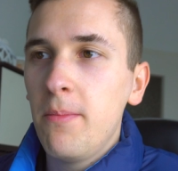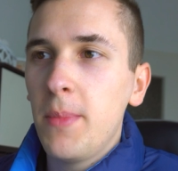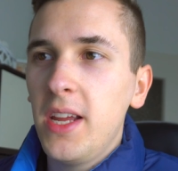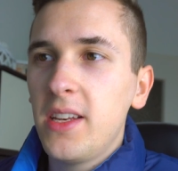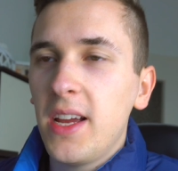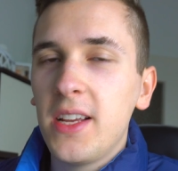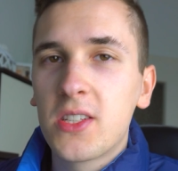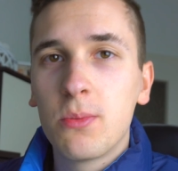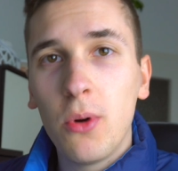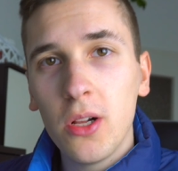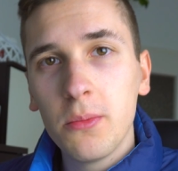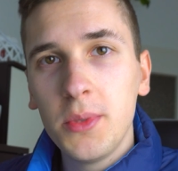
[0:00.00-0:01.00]
made a
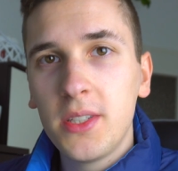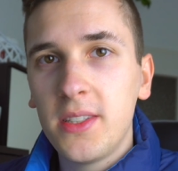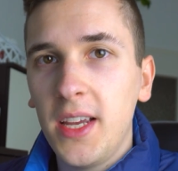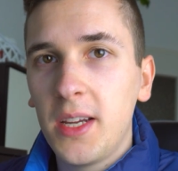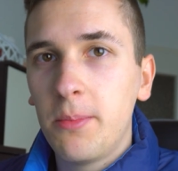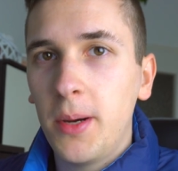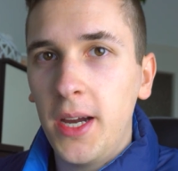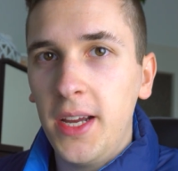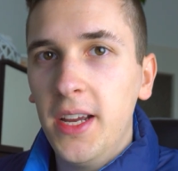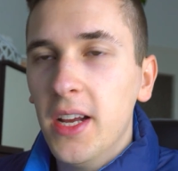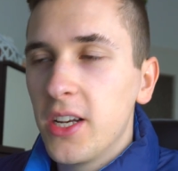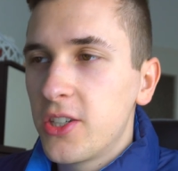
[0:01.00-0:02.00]
small mistake
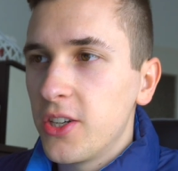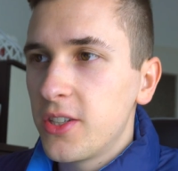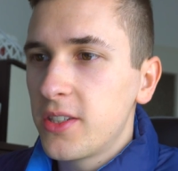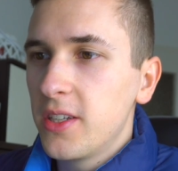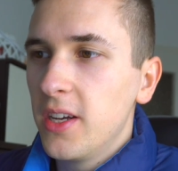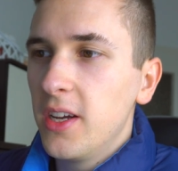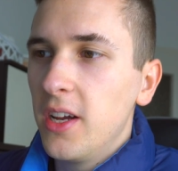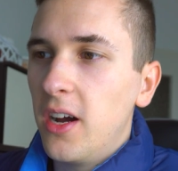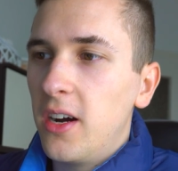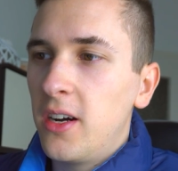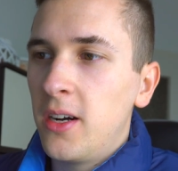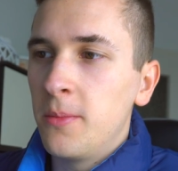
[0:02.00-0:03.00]
by just
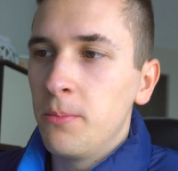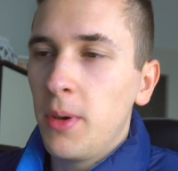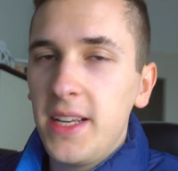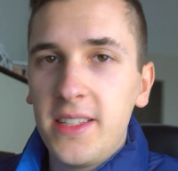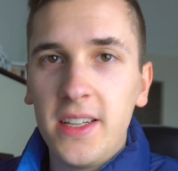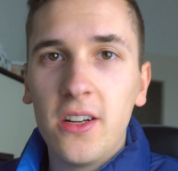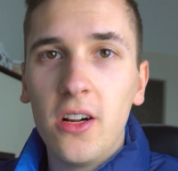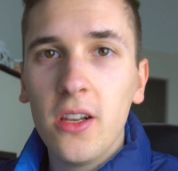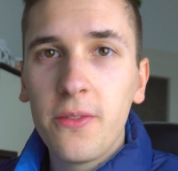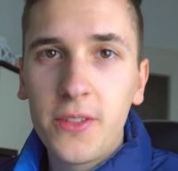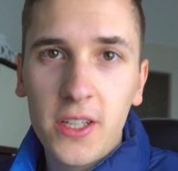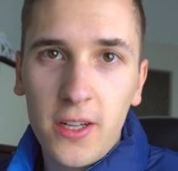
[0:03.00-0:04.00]
um, placing all
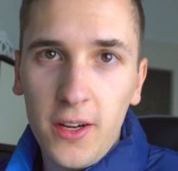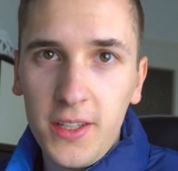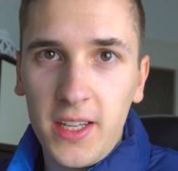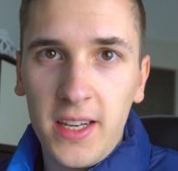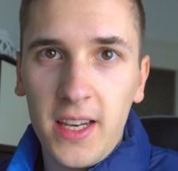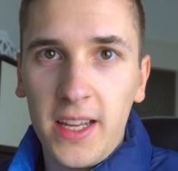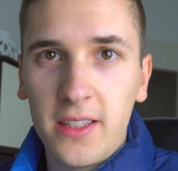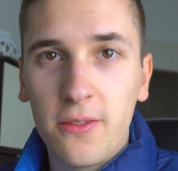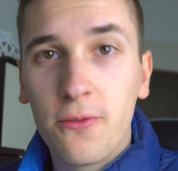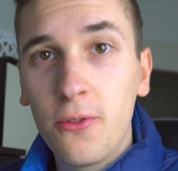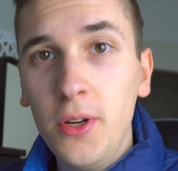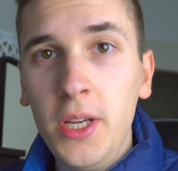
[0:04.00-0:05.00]
of the content, like the
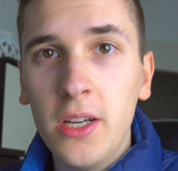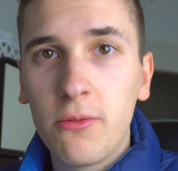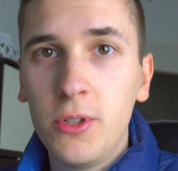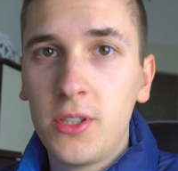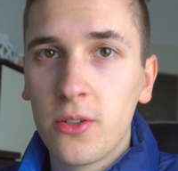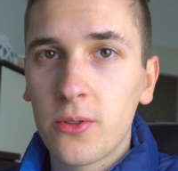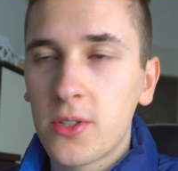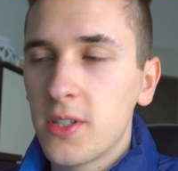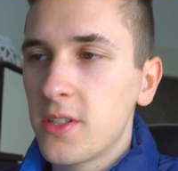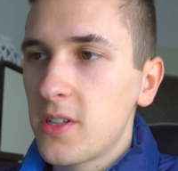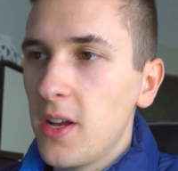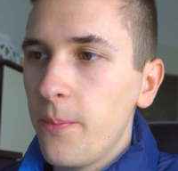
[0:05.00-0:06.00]
free
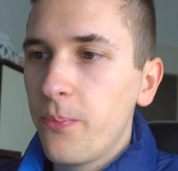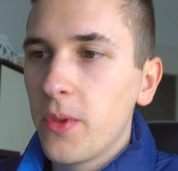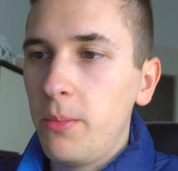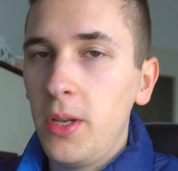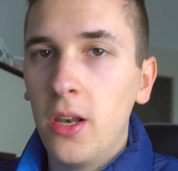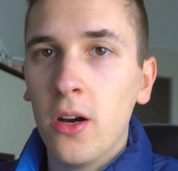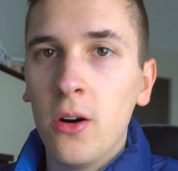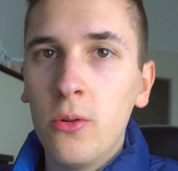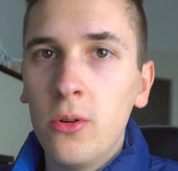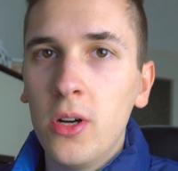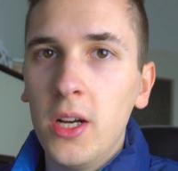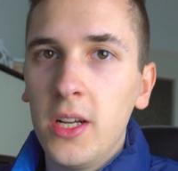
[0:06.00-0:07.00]
resources,
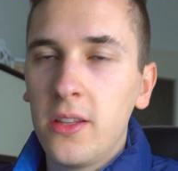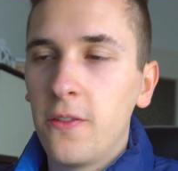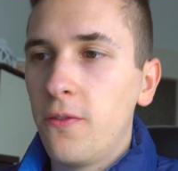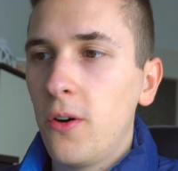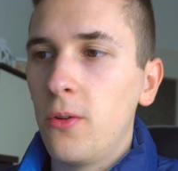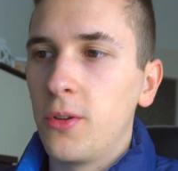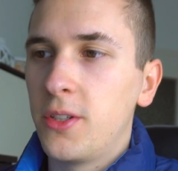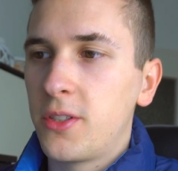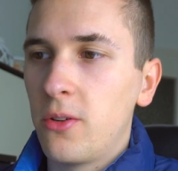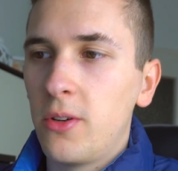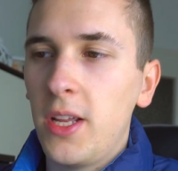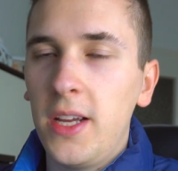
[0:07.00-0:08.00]
below the fold.
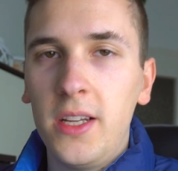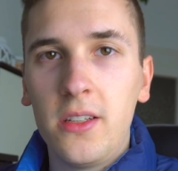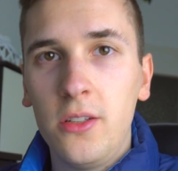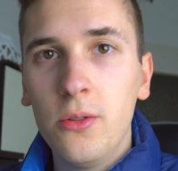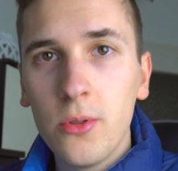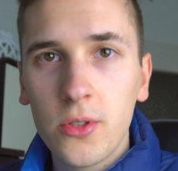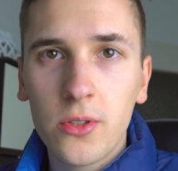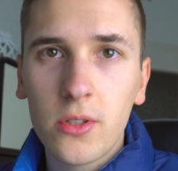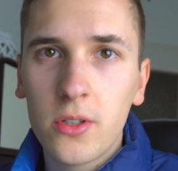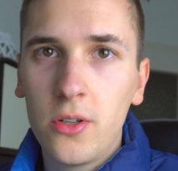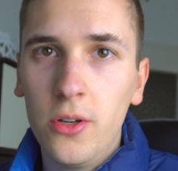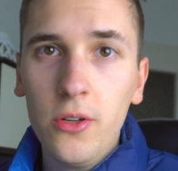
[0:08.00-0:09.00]
So they, the user
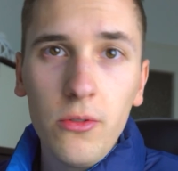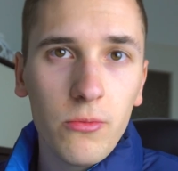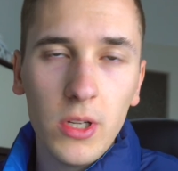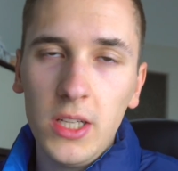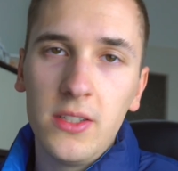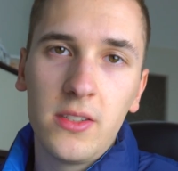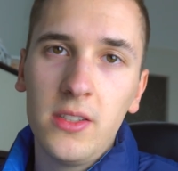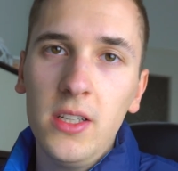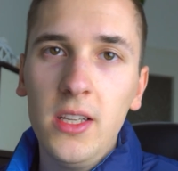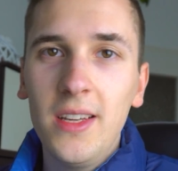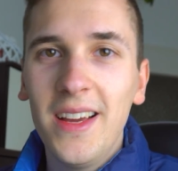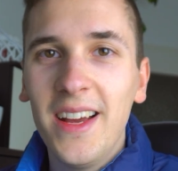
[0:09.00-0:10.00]
couldn't really
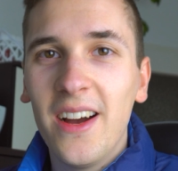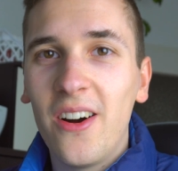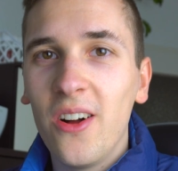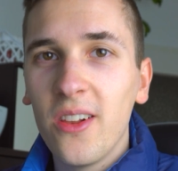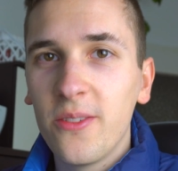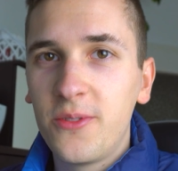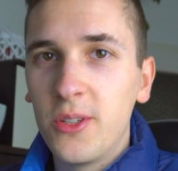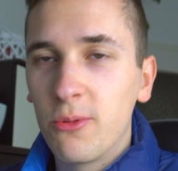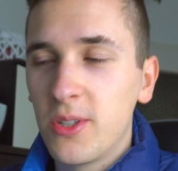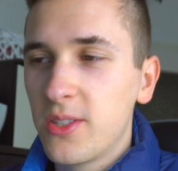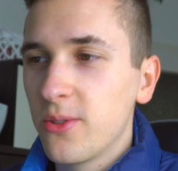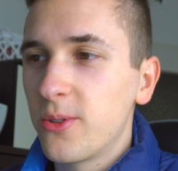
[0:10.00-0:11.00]
see all of the
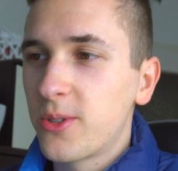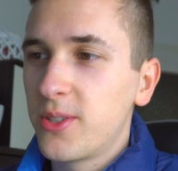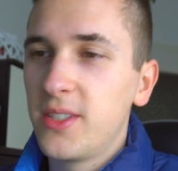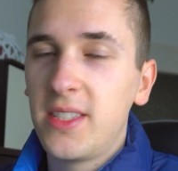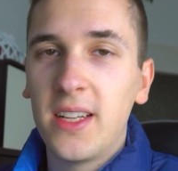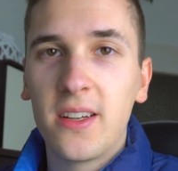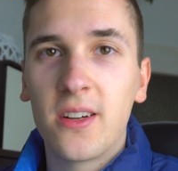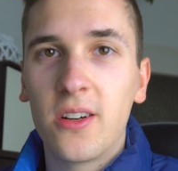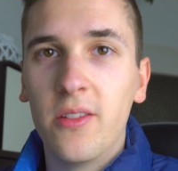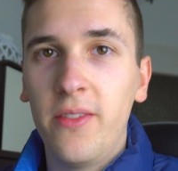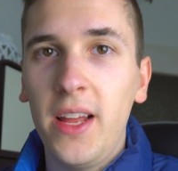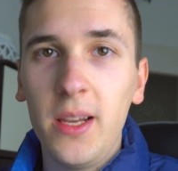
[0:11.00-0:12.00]
resources that are
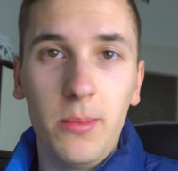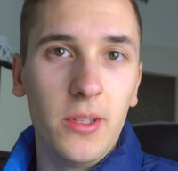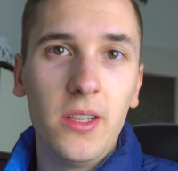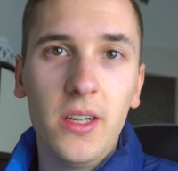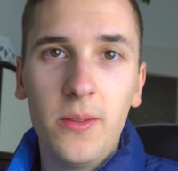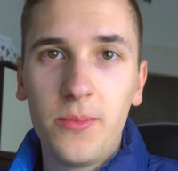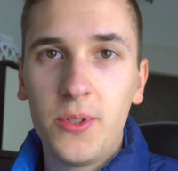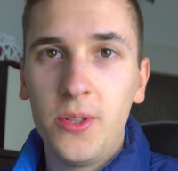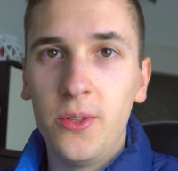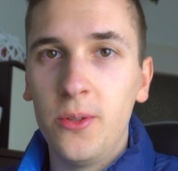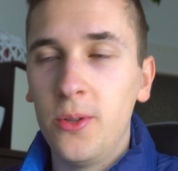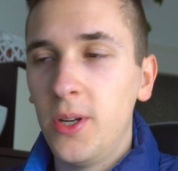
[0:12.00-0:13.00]
available
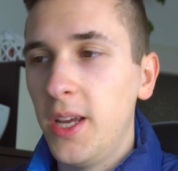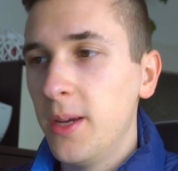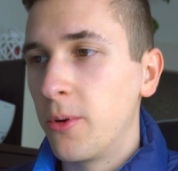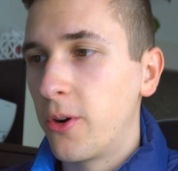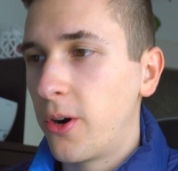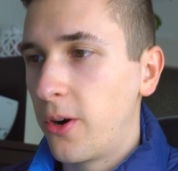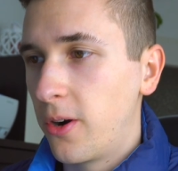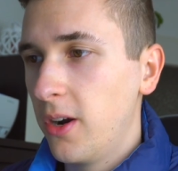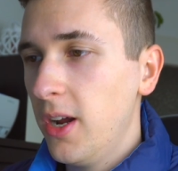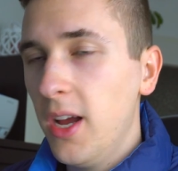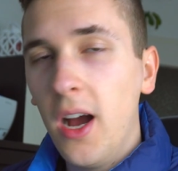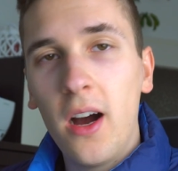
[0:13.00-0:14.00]
to him or her.
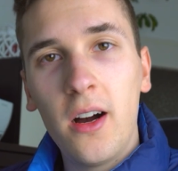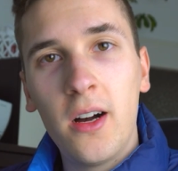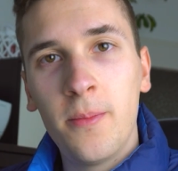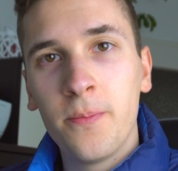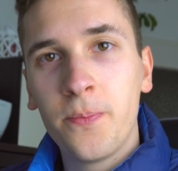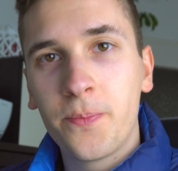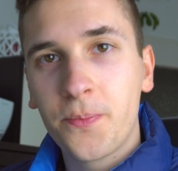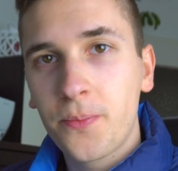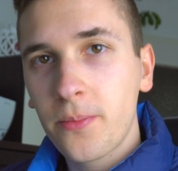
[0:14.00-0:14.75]
Um,